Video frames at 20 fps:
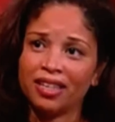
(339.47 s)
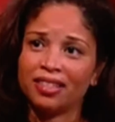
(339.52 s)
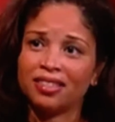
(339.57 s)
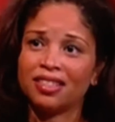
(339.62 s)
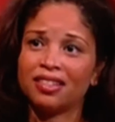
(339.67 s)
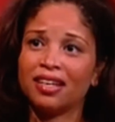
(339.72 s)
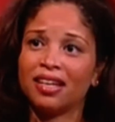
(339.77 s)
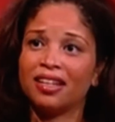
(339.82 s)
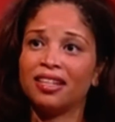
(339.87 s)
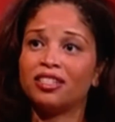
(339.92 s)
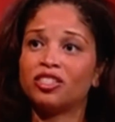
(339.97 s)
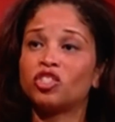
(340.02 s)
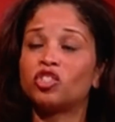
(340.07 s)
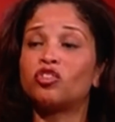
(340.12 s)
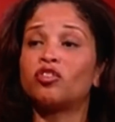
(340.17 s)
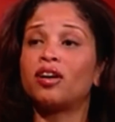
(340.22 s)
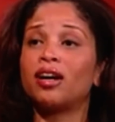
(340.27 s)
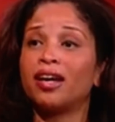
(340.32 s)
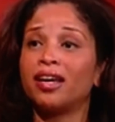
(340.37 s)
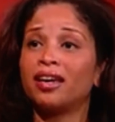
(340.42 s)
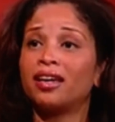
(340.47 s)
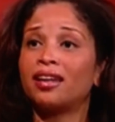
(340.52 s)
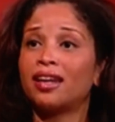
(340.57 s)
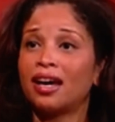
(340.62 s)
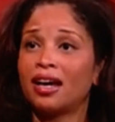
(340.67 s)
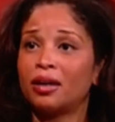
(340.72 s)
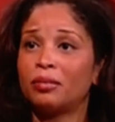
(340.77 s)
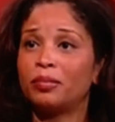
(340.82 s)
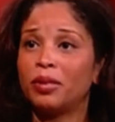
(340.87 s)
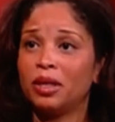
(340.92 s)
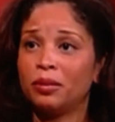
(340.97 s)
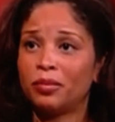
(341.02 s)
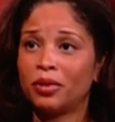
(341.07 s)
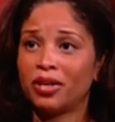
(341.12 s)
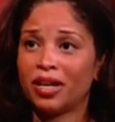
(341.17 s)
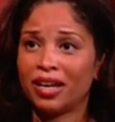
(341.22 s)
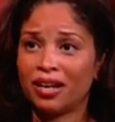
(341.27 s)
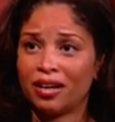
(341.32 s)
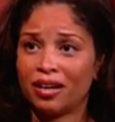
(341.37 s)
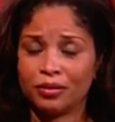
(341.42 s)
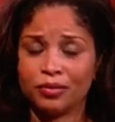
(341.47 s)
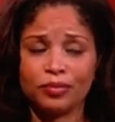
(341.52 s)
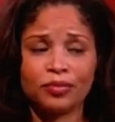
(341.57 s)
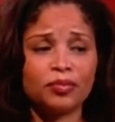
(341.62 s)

and that is trying a lot of people out.